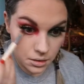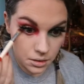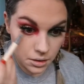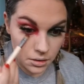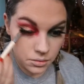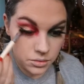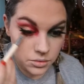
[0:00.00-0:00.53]

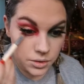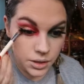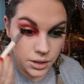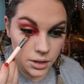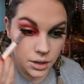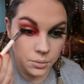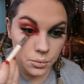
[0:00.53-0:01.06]
The other ones
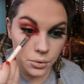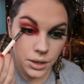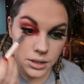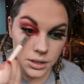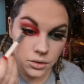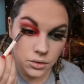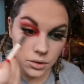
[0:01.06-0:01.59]
really need
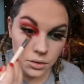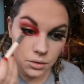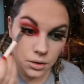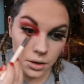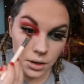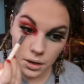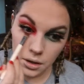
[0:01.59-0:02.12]
pressing on your
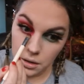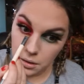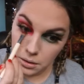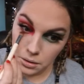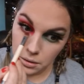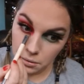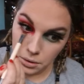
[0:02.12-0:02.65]
eye,
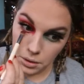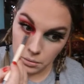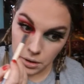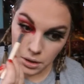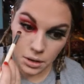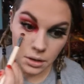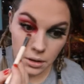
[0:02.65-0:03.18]
and I don't really
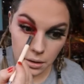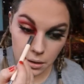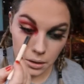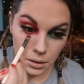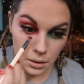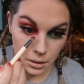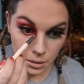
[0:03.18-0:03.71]
want
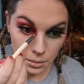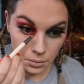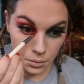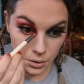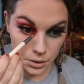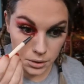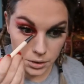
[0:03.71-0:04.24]

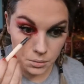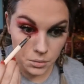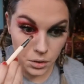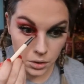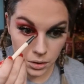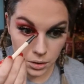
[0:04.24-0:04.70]
to press them